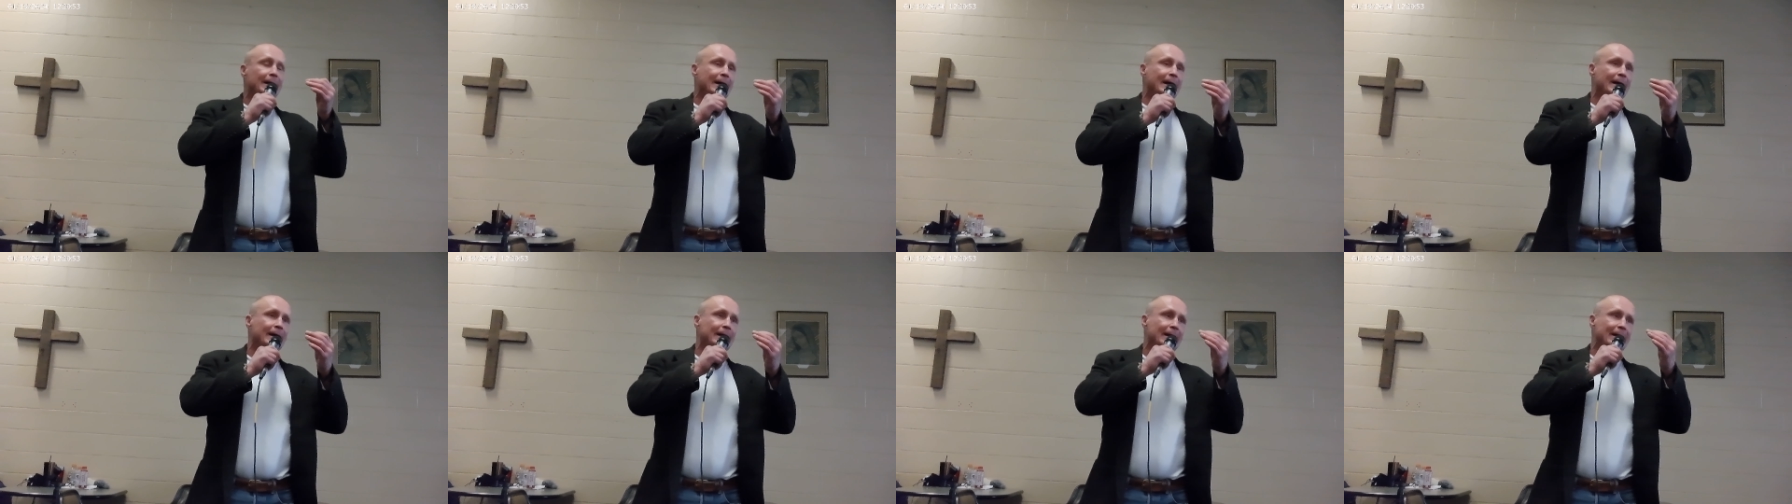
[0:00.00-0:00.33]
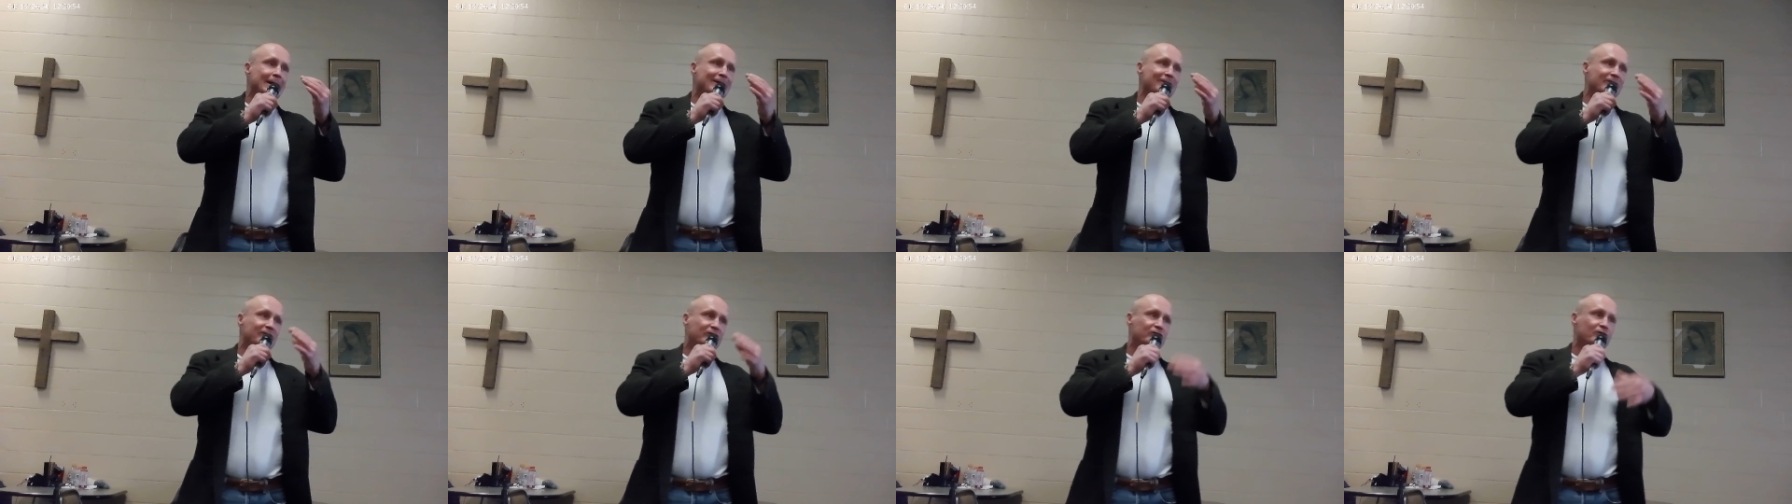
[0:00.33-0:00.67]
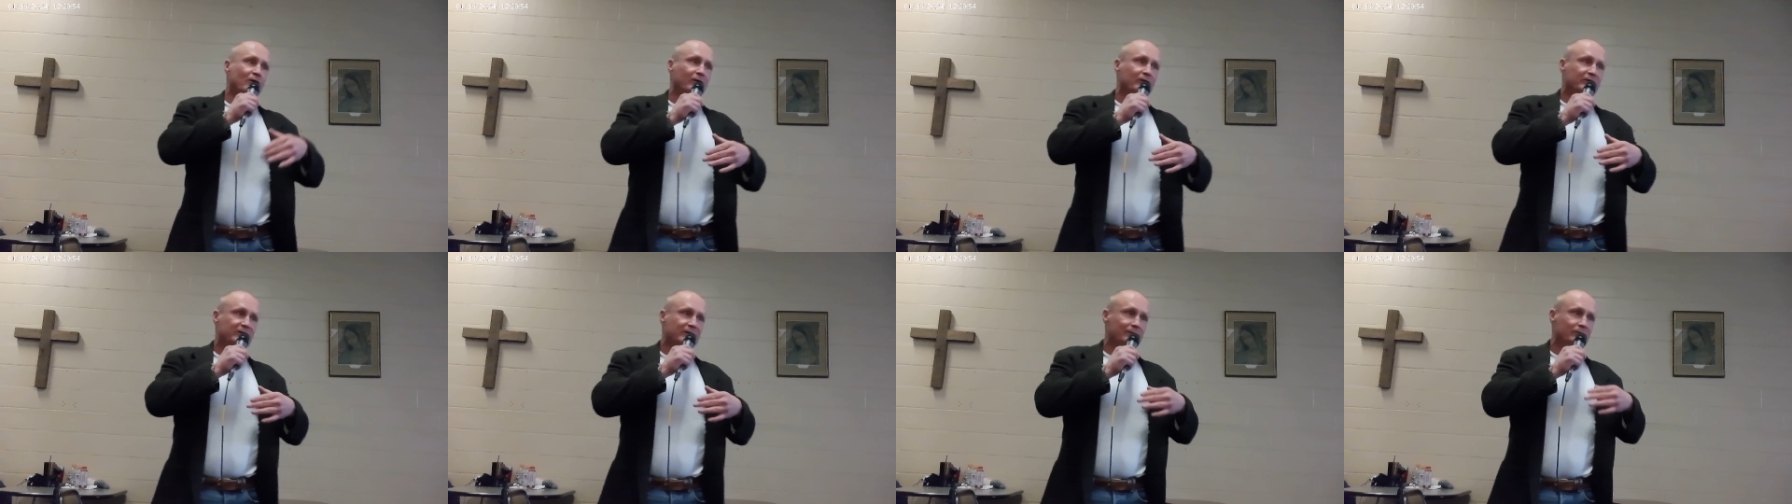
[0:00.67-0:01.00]
in, in,
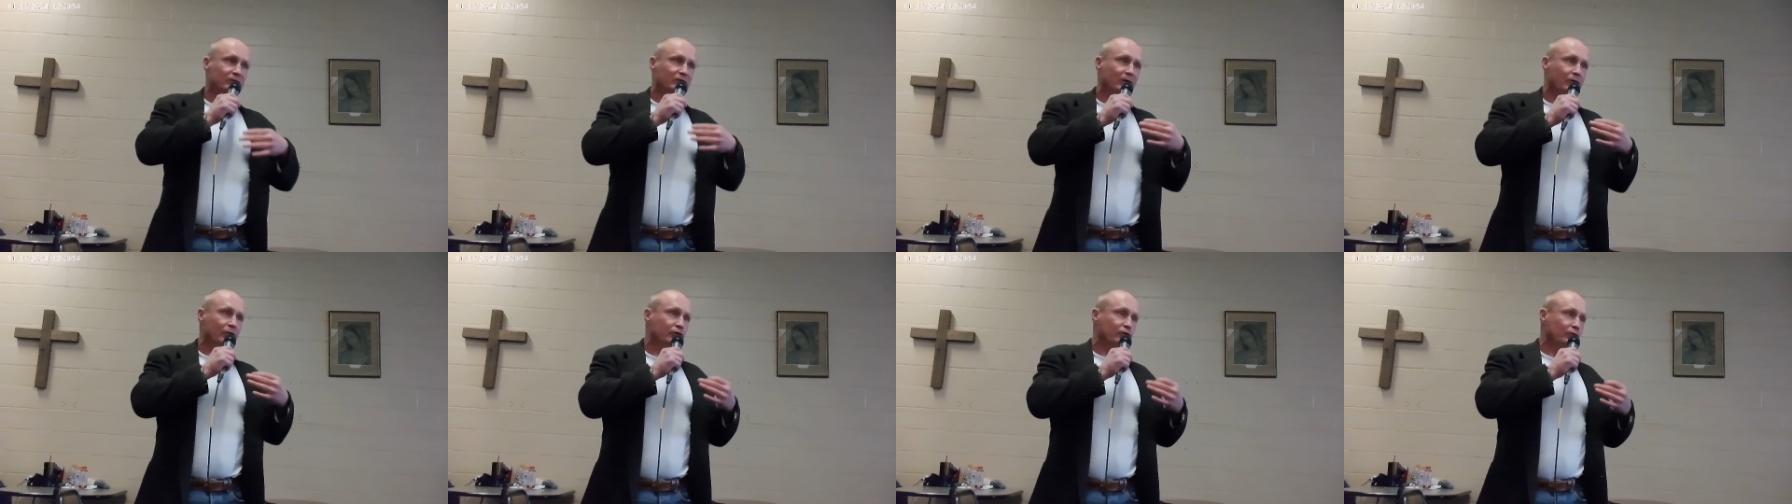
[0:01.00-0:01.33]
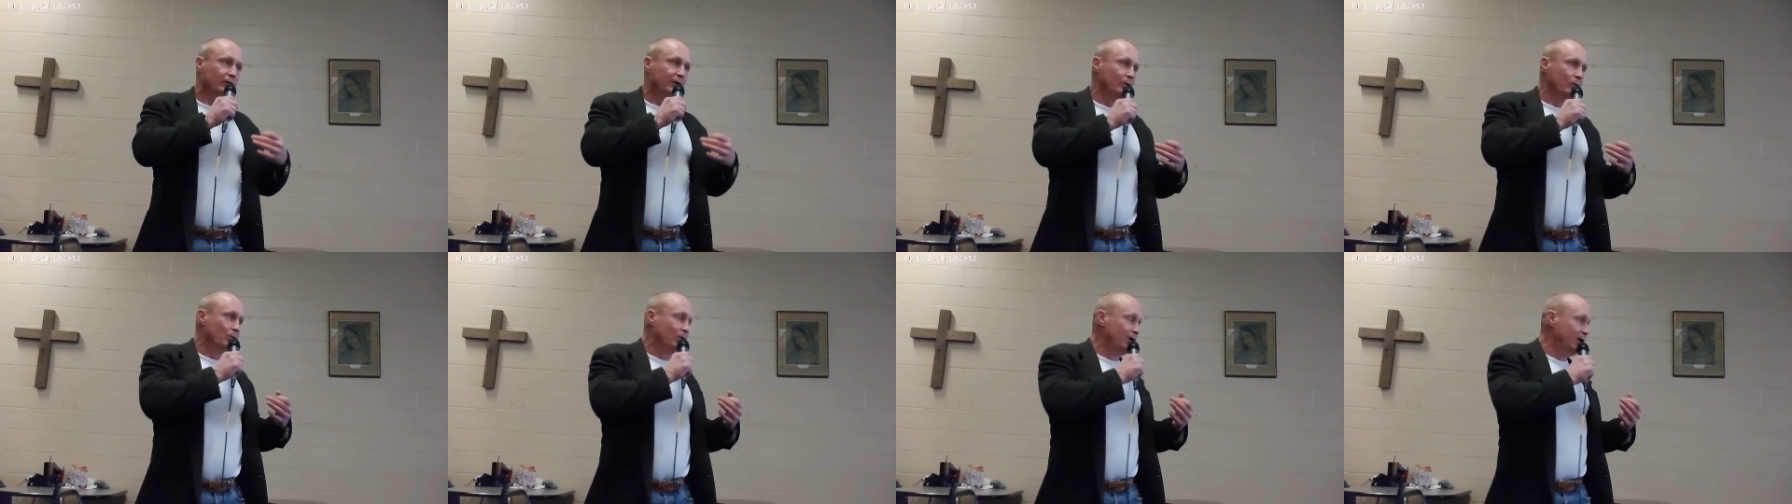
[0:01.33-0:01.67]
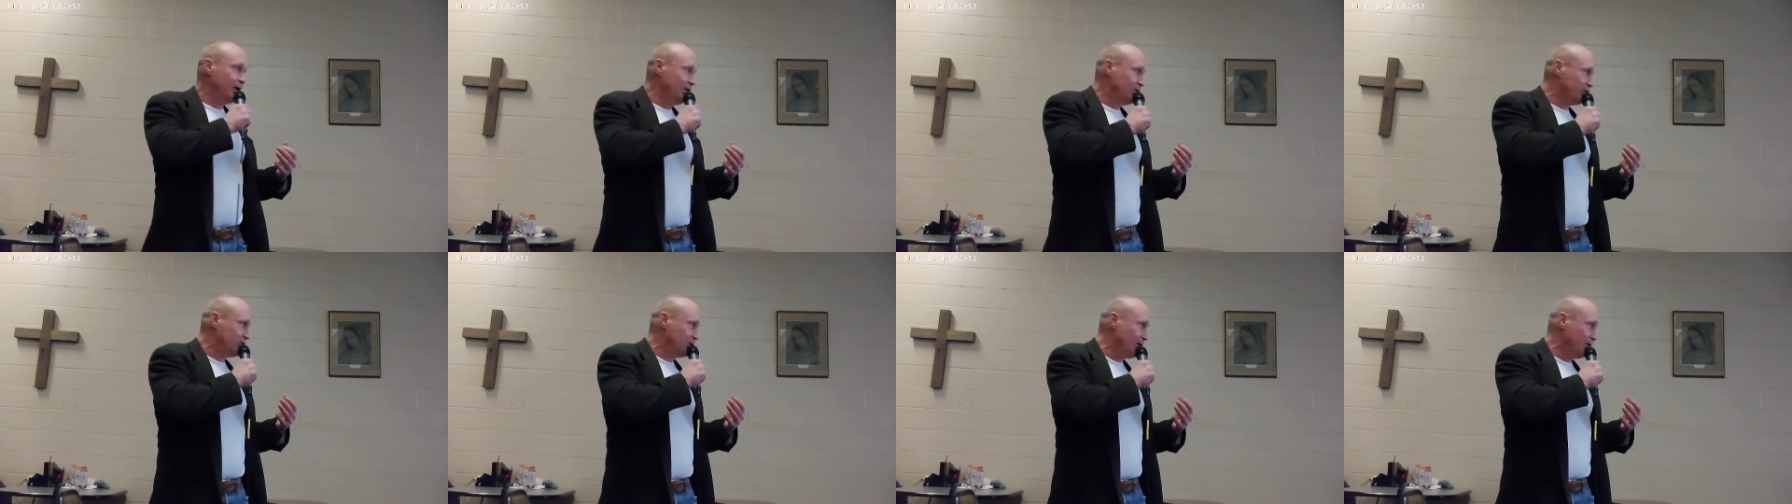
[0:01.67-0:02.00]
John 17, 3, where
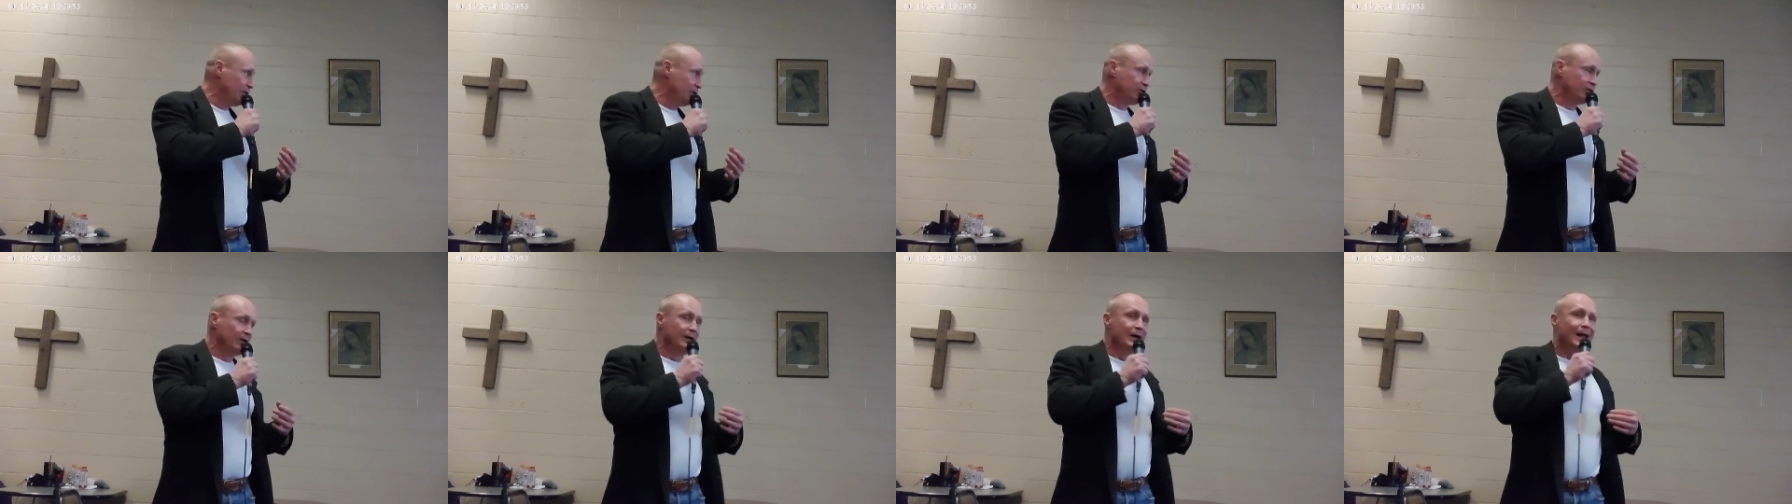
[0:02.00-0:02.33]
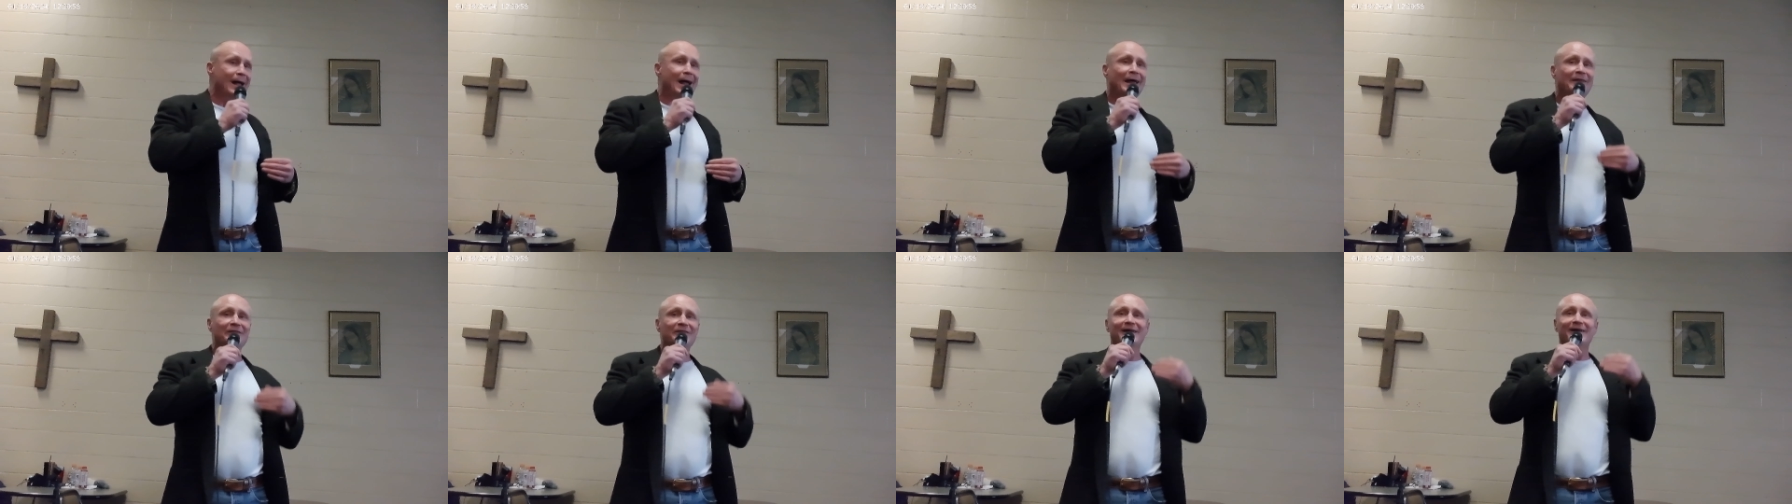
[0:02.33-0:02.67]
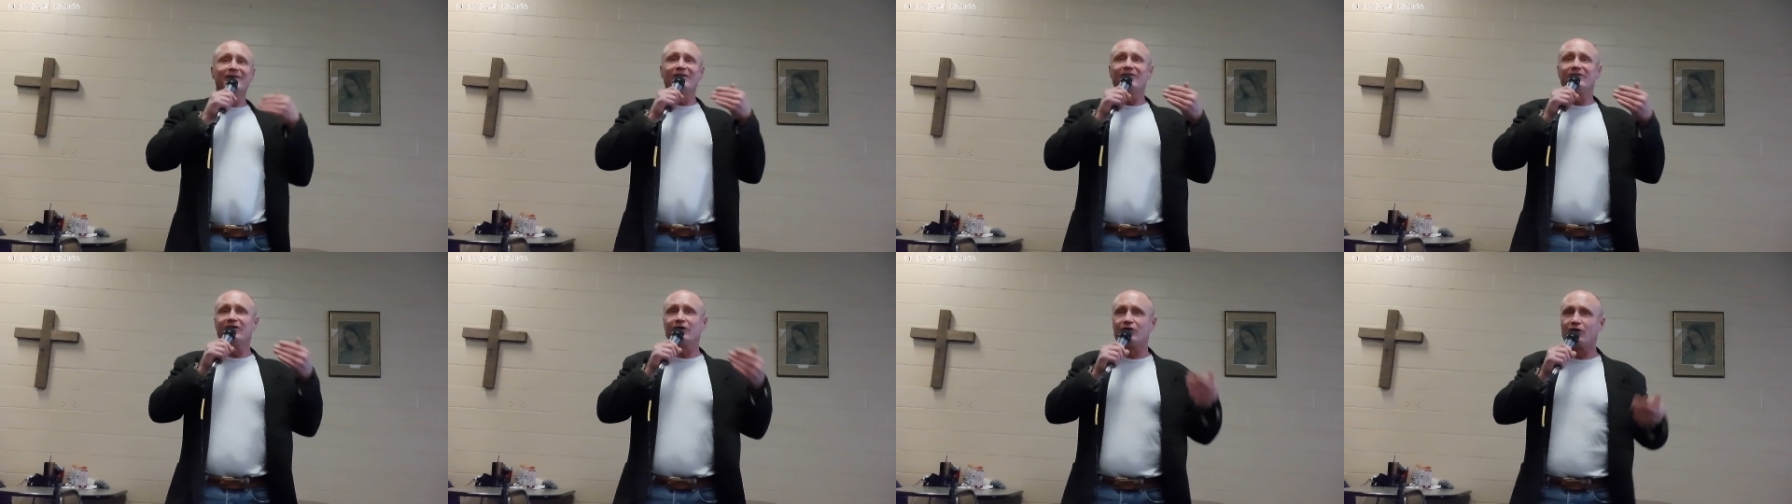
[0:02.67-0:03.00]
he says, And
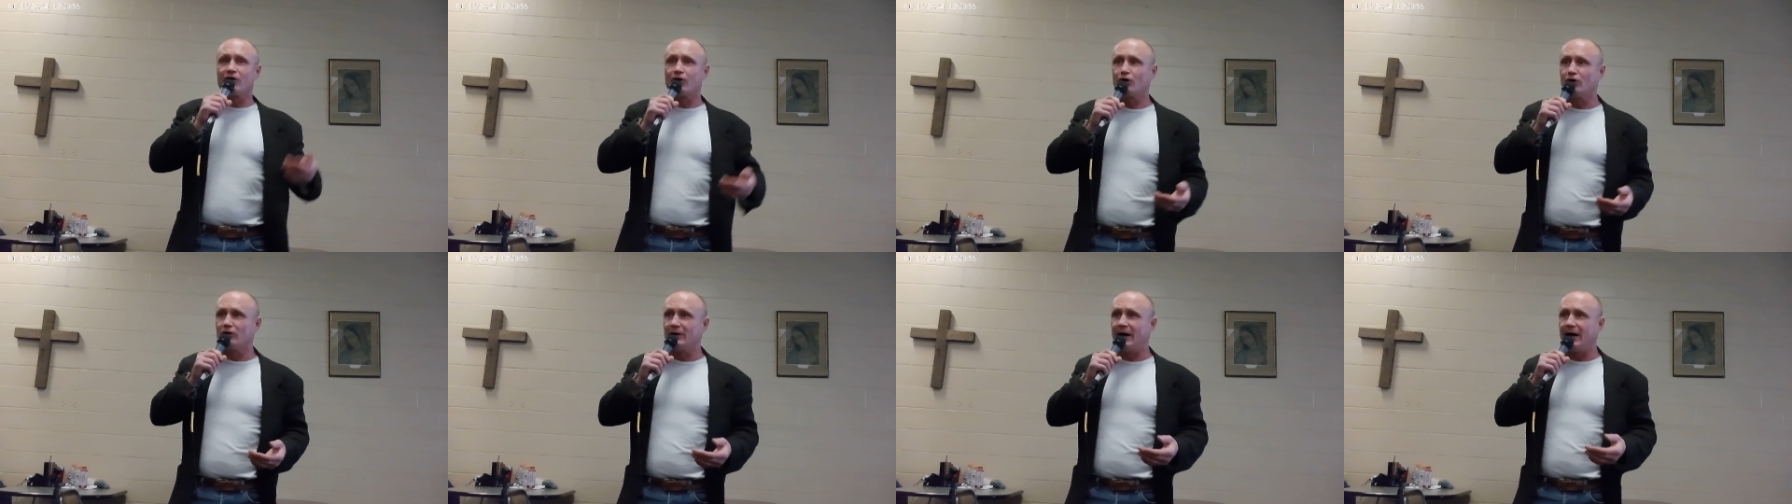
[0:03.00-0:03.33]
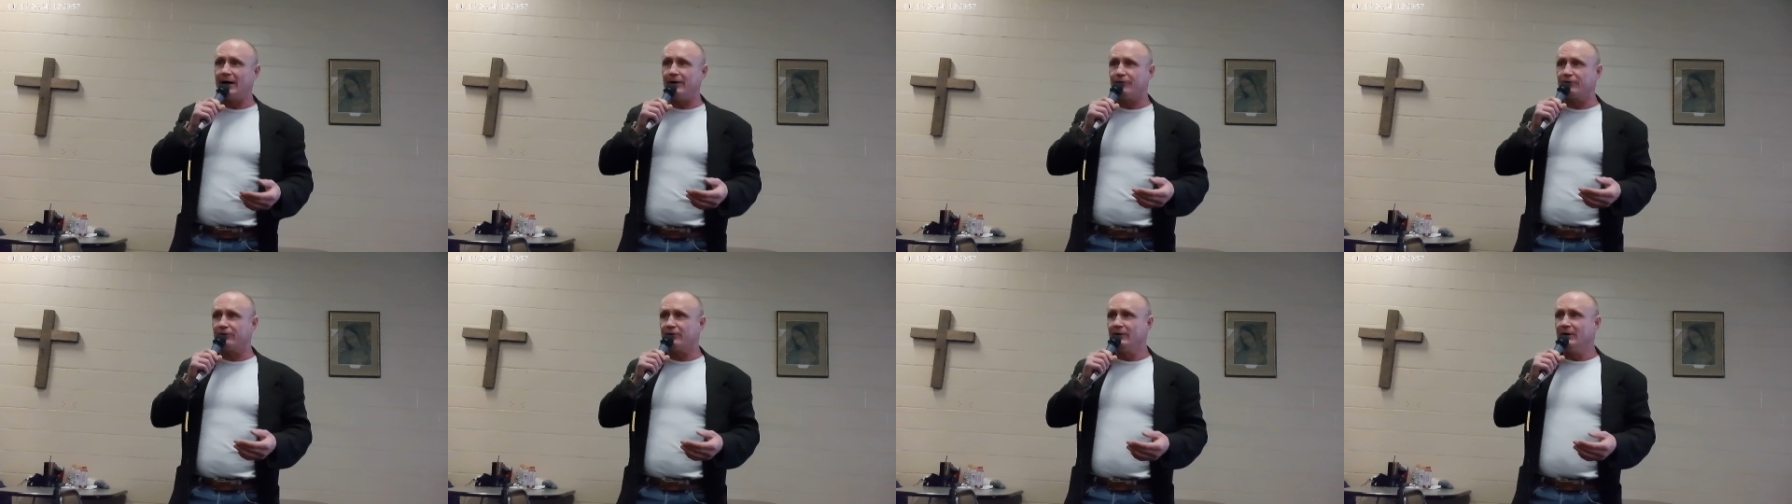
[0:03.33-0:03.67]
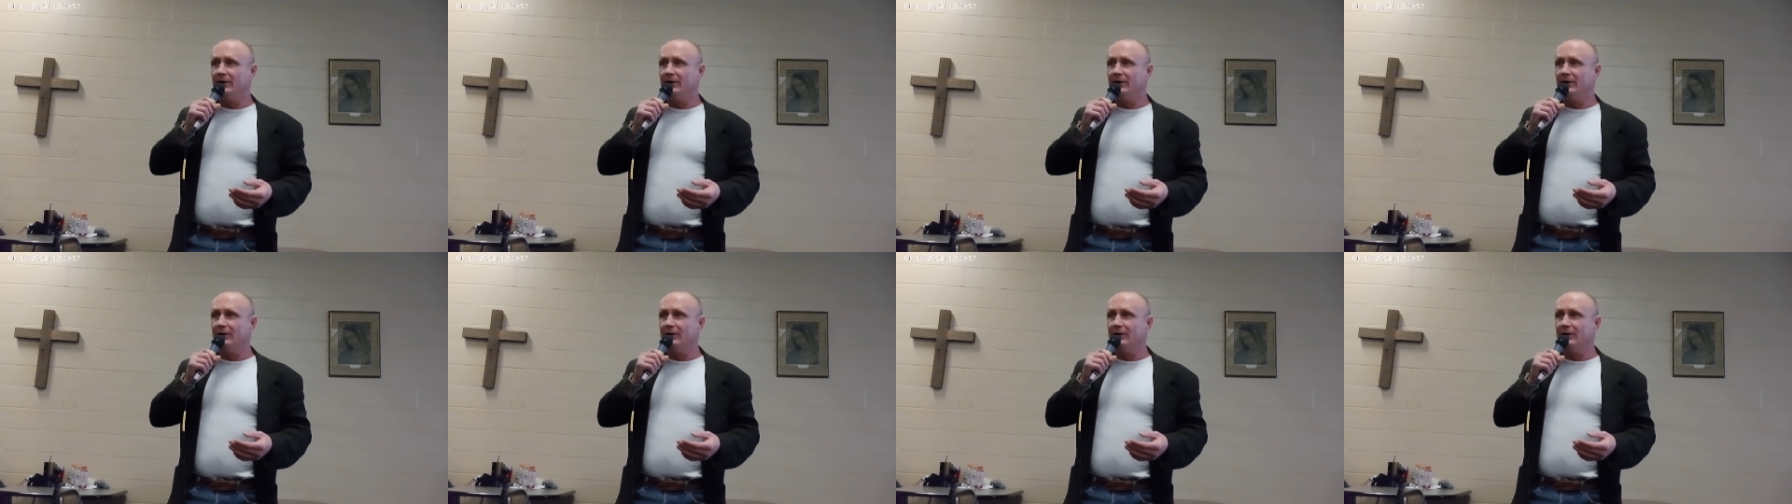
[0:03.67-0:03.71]
this is eternal life,